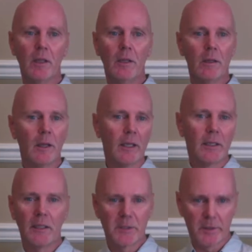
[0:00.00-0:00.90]

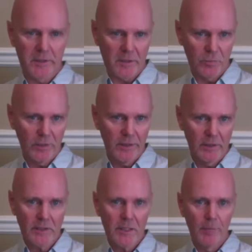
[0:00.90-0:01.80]
likely to interest
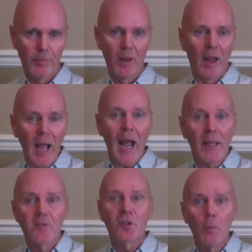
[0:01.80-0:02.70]
readers
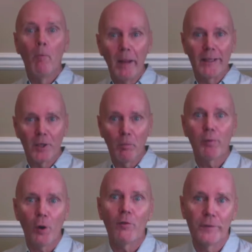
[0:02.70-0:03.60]
and to make a
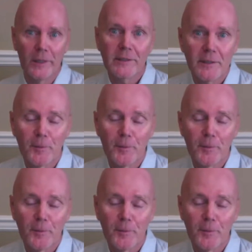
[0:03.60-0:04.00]
profit.